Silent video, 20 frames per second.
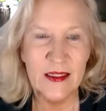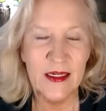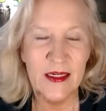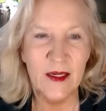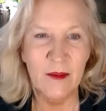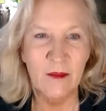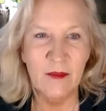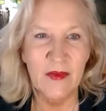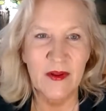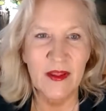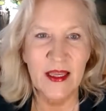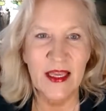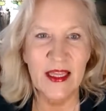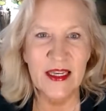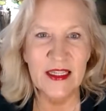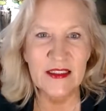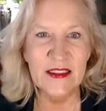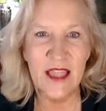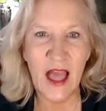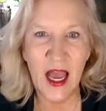It
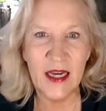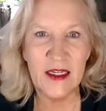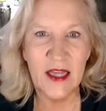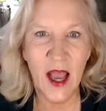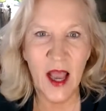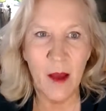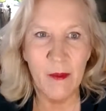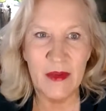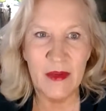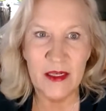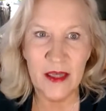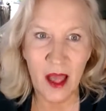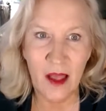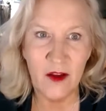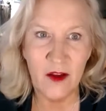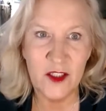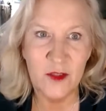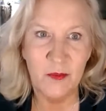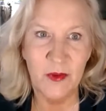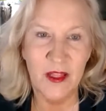is not common
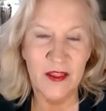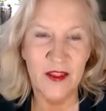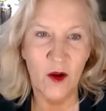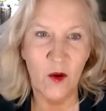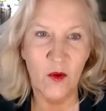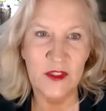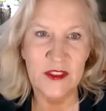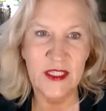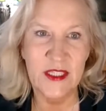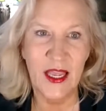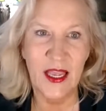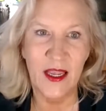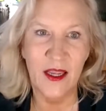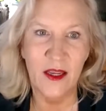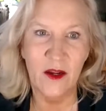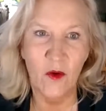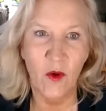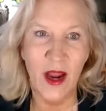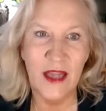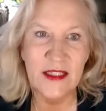knowledge, but there was
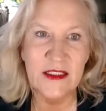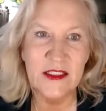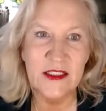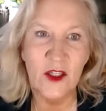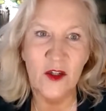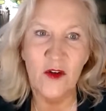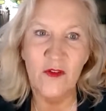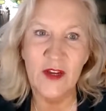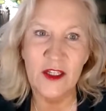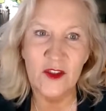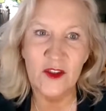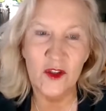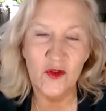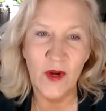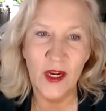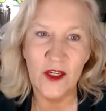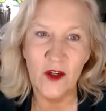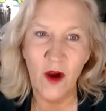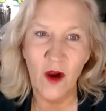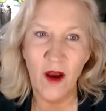a crisis intervention
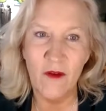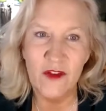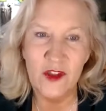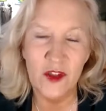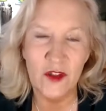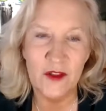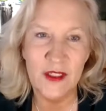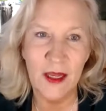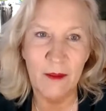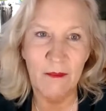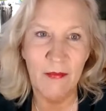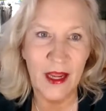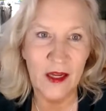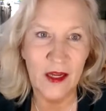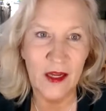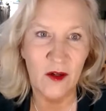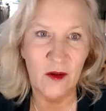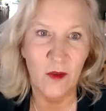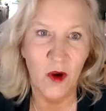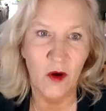trained officer named
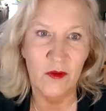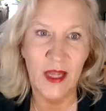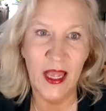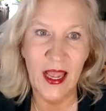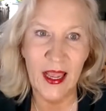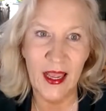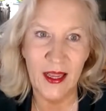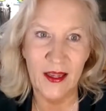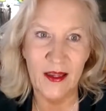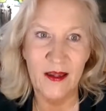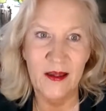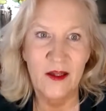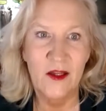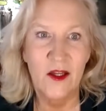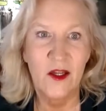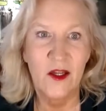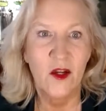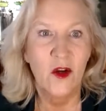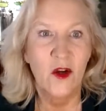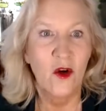Michael Monet
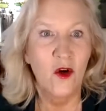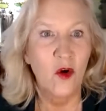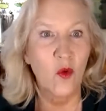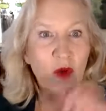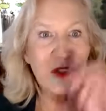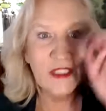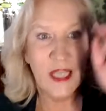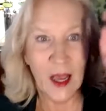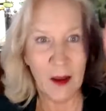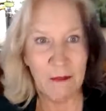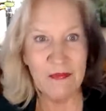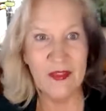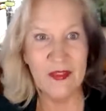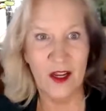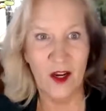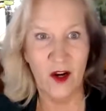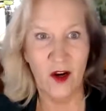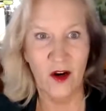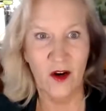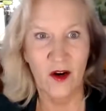who was up
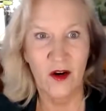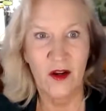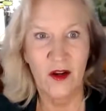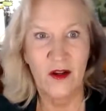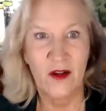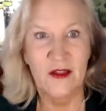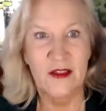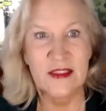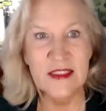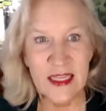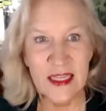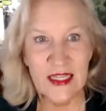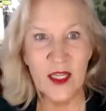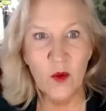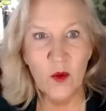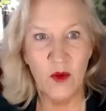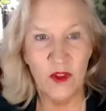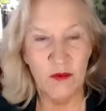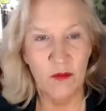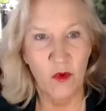there
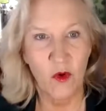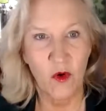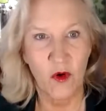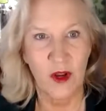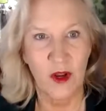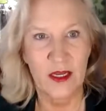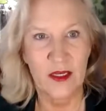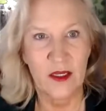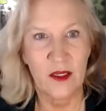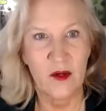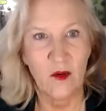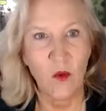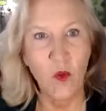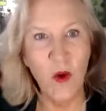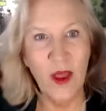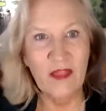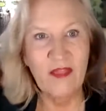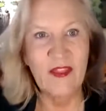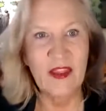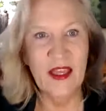dealing with Boyd
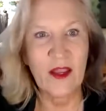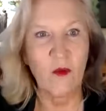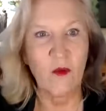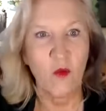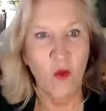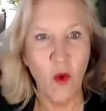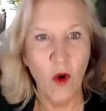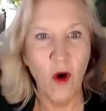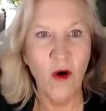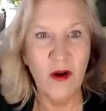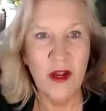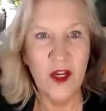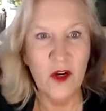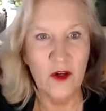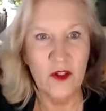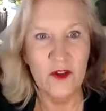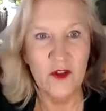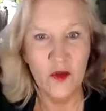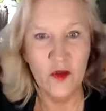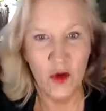when the
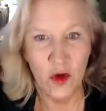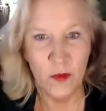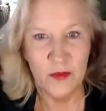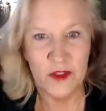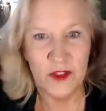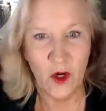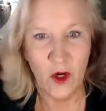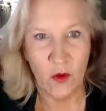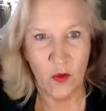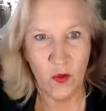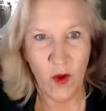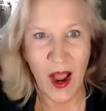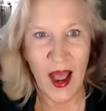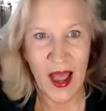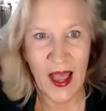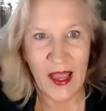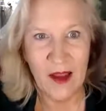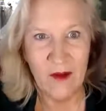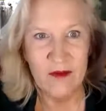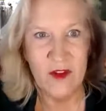warrior troops
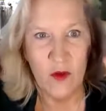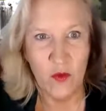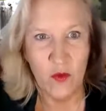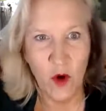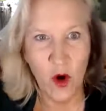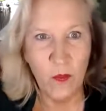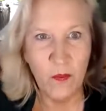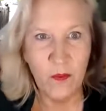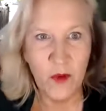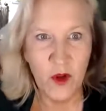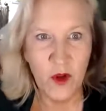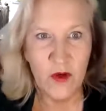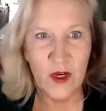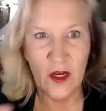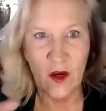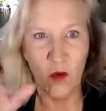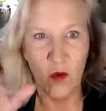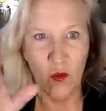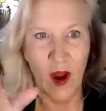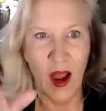arrived, the rope
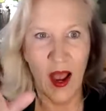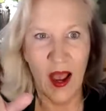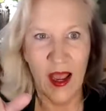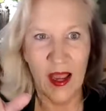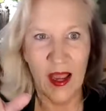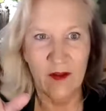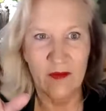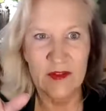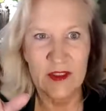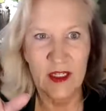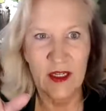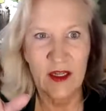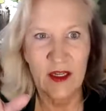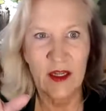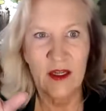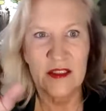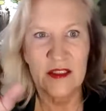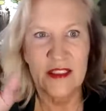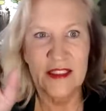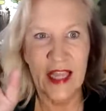unit arrived
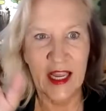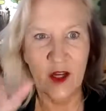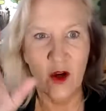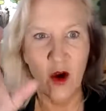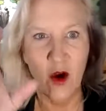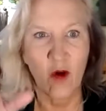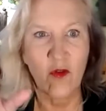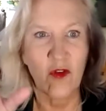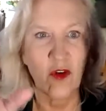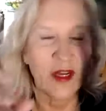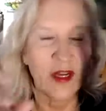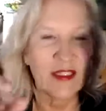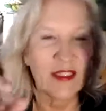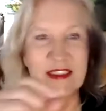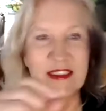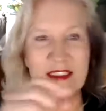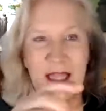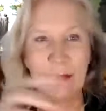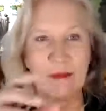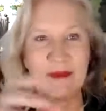to take over, and
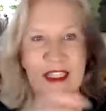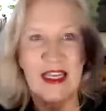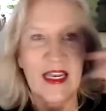stepped in